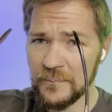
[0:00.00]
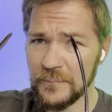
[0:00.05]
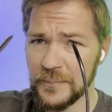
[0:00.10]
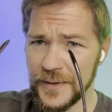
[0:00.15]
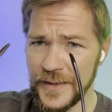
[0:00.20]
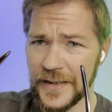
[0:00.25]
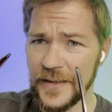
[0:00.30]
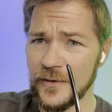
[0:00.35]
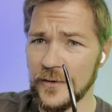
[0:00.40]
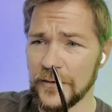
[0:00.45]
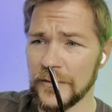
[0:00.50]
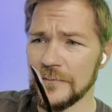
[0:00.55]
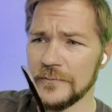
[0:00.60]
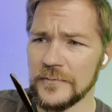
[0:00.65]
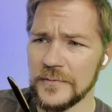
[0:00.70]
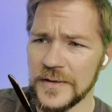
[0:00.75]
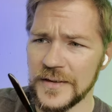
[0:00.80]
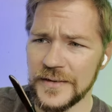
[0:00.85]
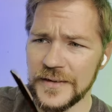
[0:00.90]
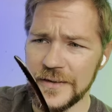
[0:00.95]
but they are
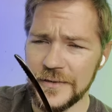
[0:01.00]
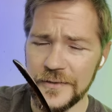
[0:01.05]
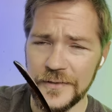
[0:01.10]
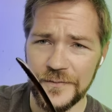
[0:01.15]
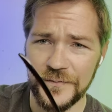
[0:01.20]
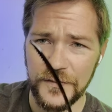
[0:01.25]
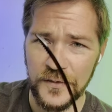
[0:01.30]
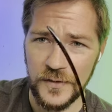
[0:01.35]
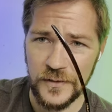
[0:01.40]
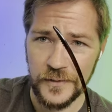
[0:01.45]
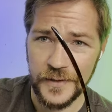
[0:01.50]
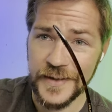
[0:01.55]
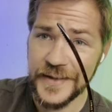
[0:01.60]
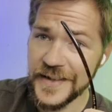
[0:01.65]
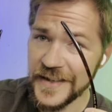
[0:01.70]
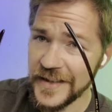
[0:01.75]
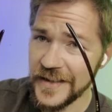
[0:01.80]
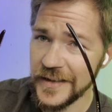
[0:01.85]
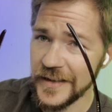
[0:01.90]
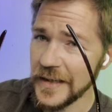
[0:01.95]
really good for their
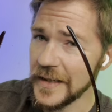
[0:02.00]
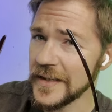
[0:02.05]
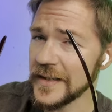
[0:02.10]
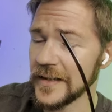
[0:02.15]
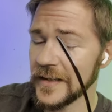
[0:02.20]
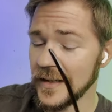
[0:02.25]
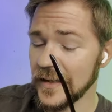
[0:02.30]
intent.